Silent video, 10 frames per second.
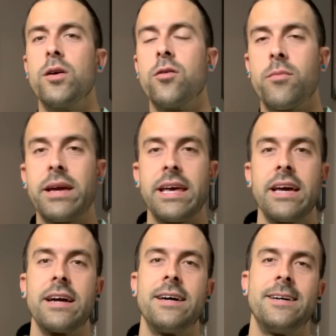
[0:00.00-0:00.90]
you're
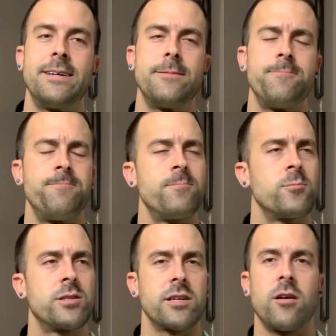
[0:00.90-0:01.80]
making, um,
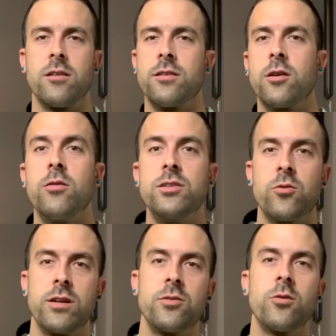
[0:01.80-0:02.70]
what's it called? You're going door
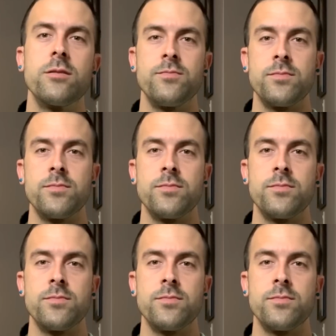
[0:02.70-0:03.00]
to door.